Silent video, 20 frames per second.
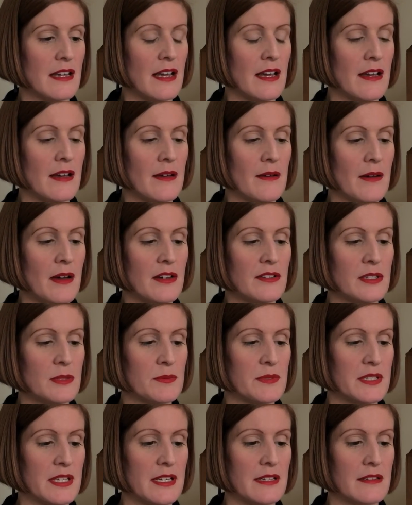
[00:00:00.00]

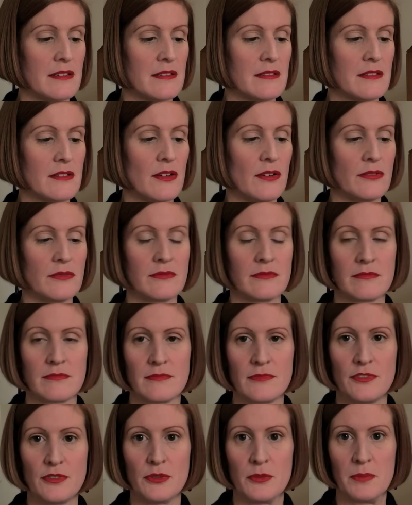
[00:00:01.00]
100% cotton
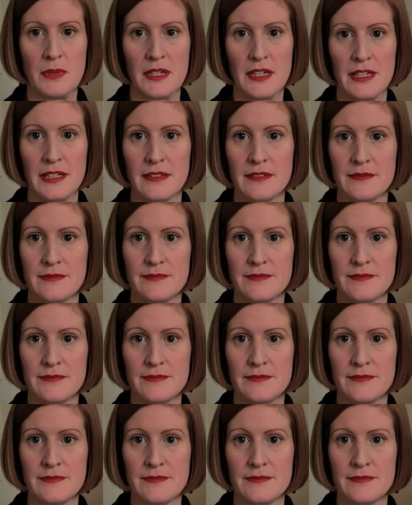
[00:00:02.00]
4-ply